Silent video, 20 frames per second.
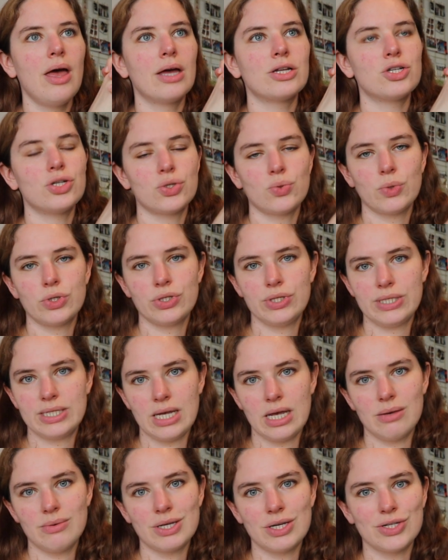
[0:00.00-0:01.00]
Just want to
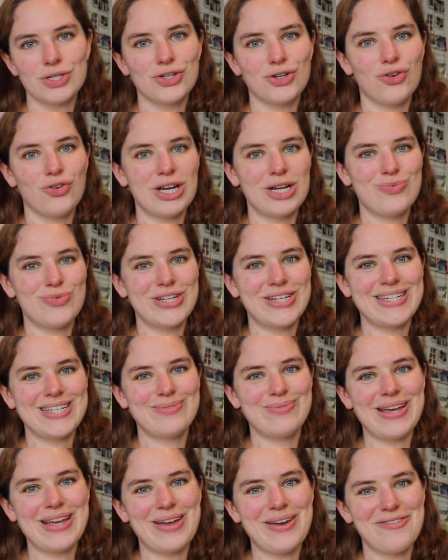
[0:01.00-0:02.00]
say, because the Great British
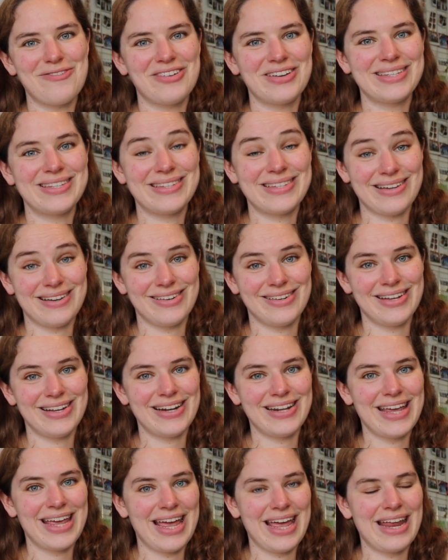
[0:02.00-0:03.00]
Bake Off has
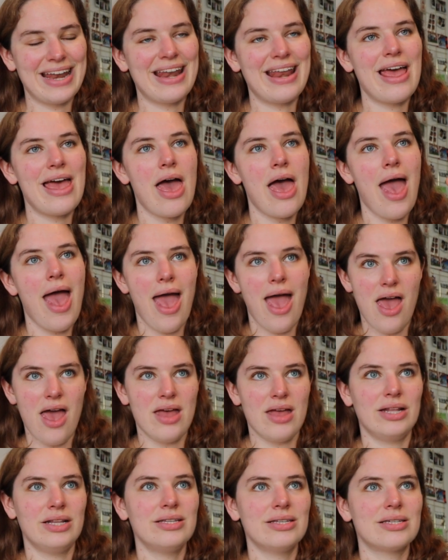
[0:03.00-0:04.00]
started again,
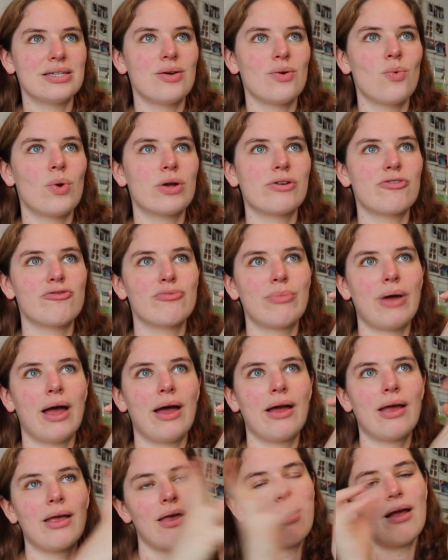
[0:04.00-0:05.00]
and one of
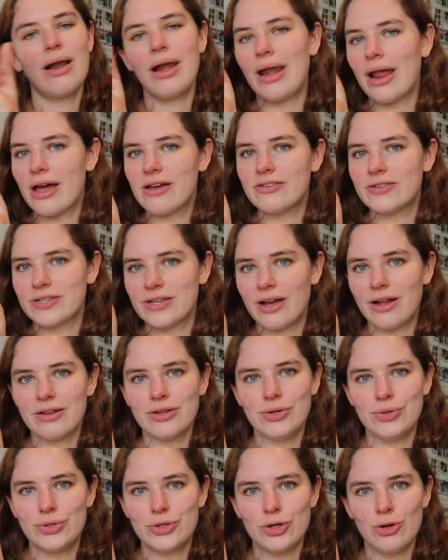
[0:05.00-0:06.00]
my lifestyle
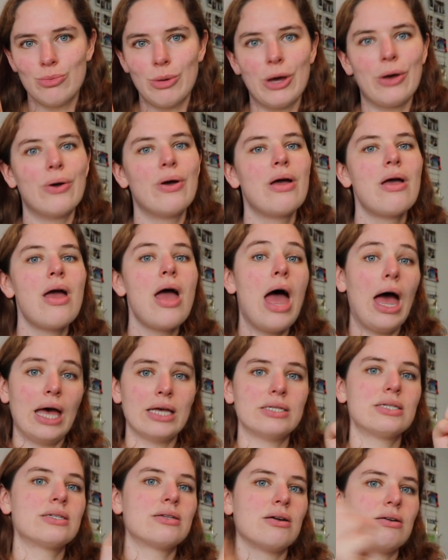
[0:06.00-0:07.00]
YouTuber
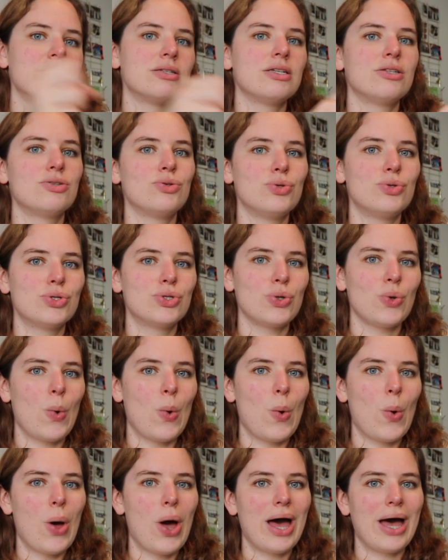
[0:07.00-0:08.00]
has started to
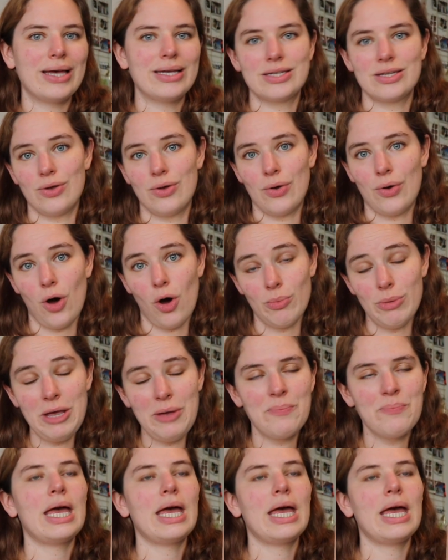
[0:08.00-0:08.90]
sew as a hobby.